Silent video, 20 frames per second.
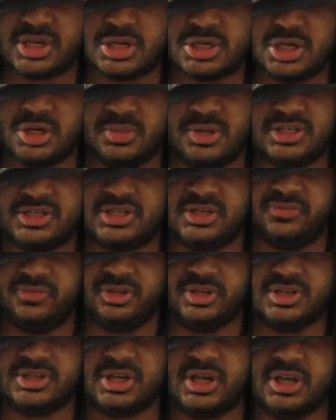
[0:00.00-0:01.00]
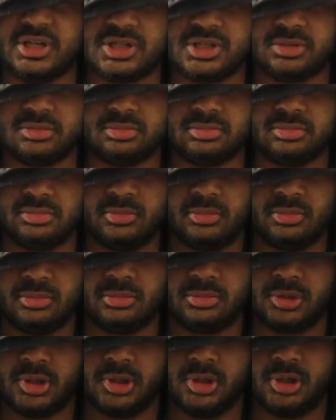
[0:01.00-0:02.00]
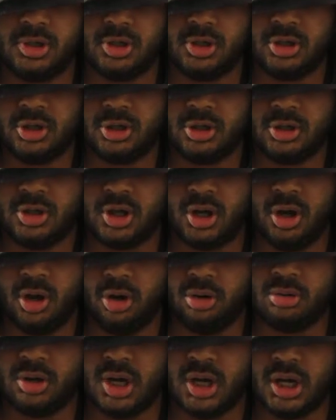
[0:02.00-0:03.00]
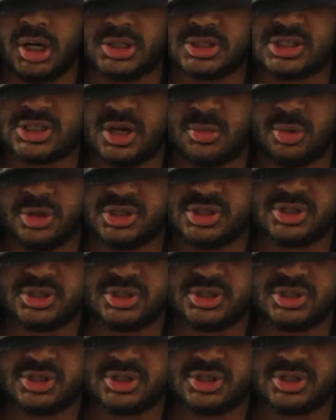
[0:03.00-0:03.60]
human civilization. Someone